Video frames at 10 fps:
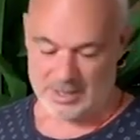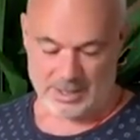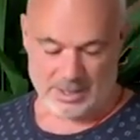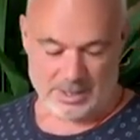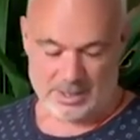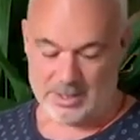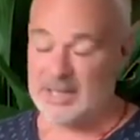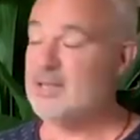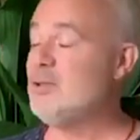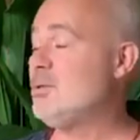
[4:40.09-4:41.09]

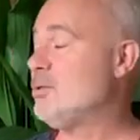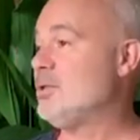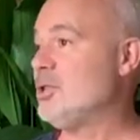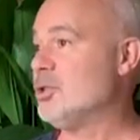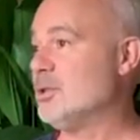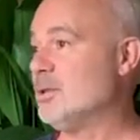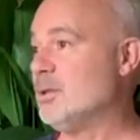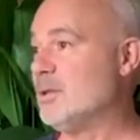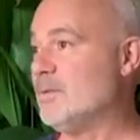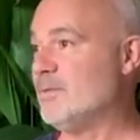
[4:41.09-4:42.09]
the Hindu
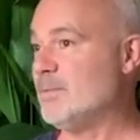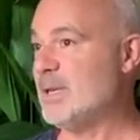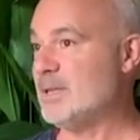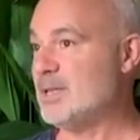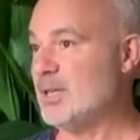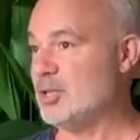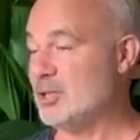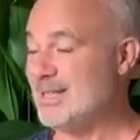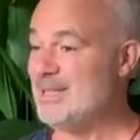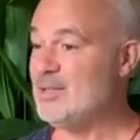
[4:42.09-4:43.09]
tradition of
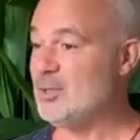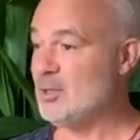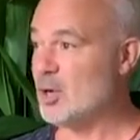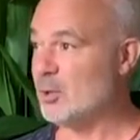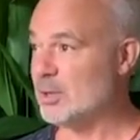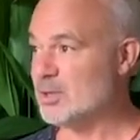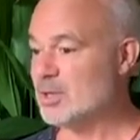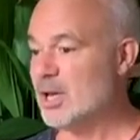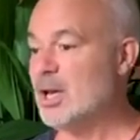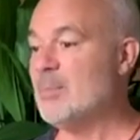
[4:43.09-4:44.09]
meditation, the
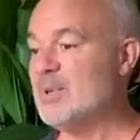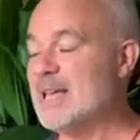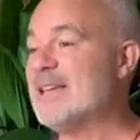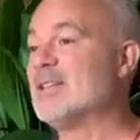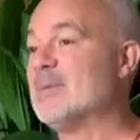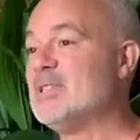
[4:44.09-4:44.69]
Hindu yogas.